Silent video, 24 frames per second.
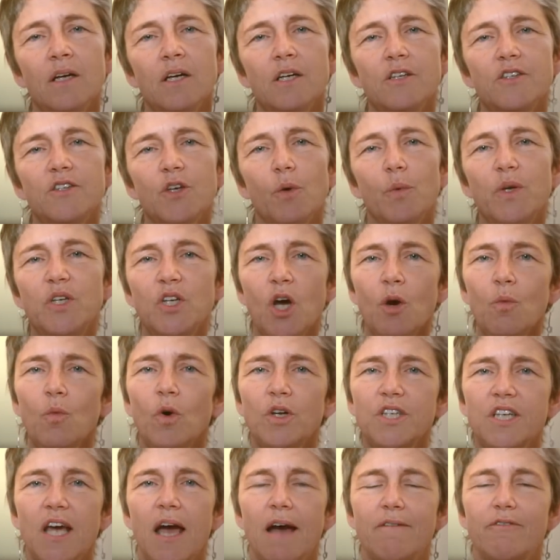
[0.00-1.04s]
So we don't
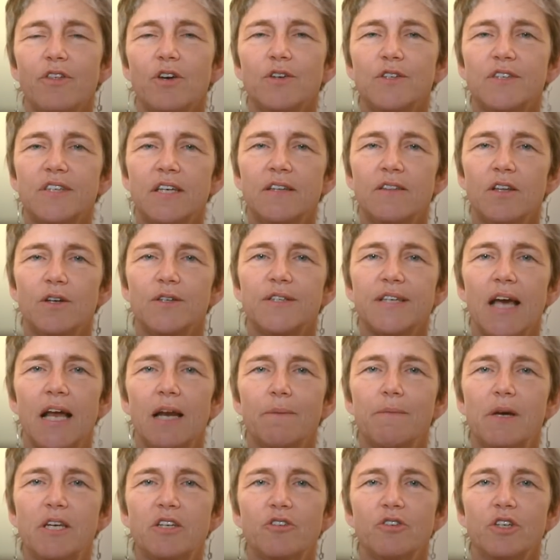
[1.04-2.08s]
want to have those in those
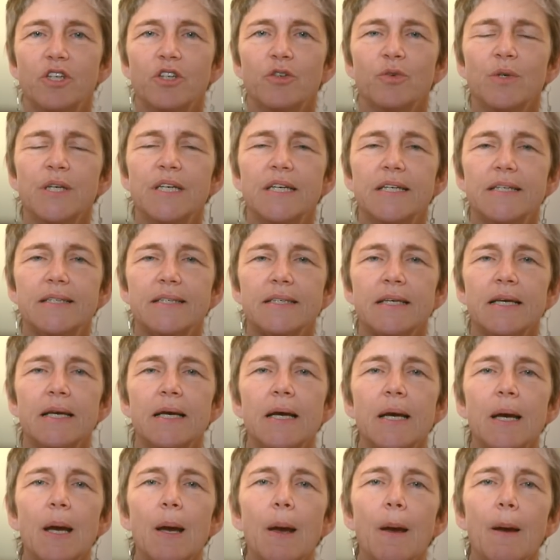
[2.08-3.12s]
elementary trees.
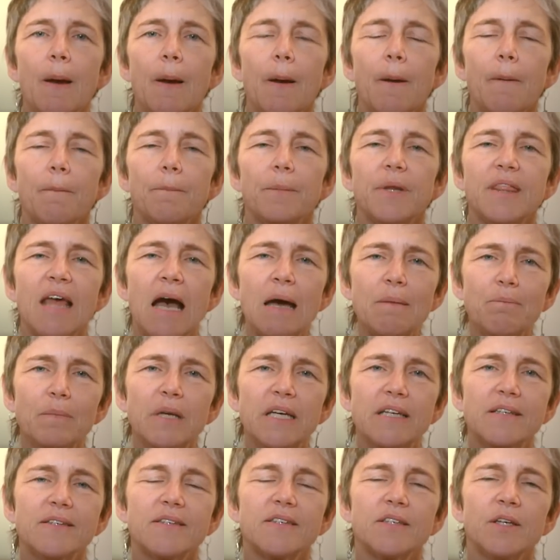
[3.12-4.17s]
But that
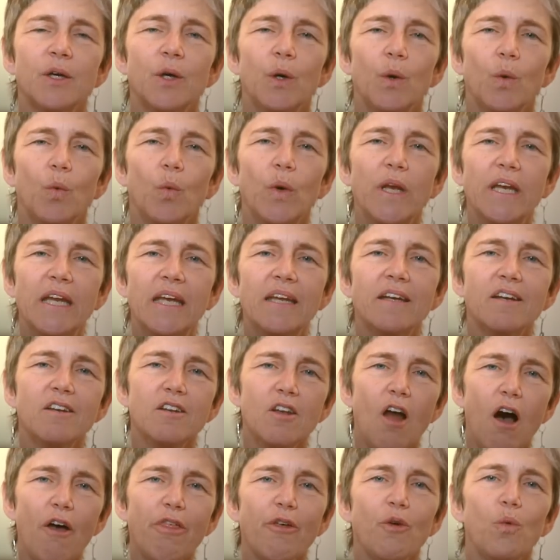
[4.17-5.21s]
means we need
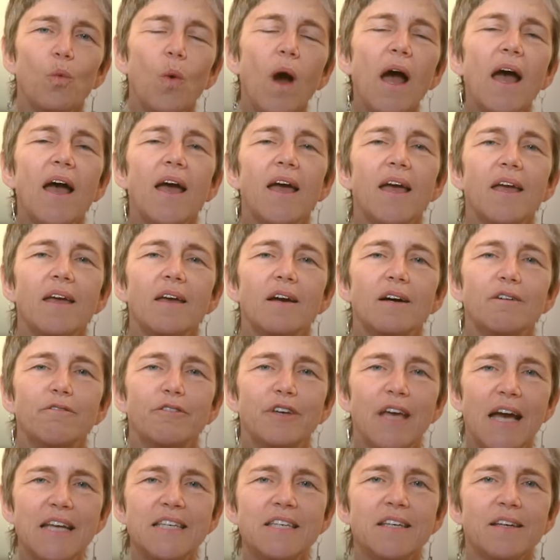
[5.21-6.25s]
another way of
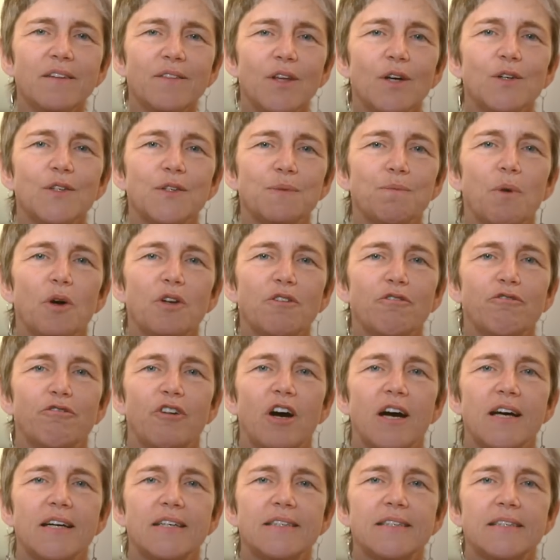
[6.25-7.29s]
getting those
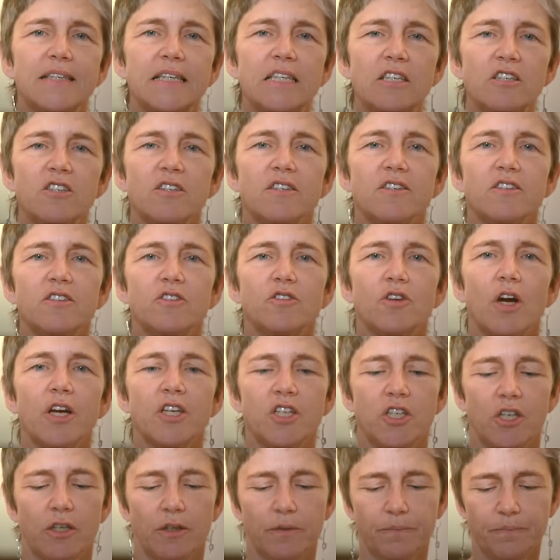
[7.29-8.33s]
modifiers into the
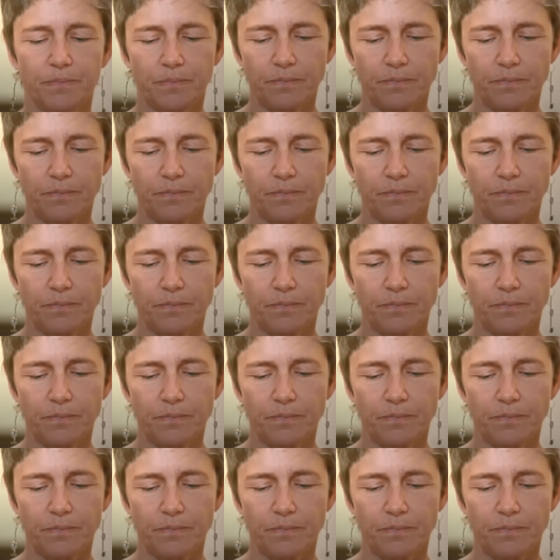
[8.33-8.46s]
structure.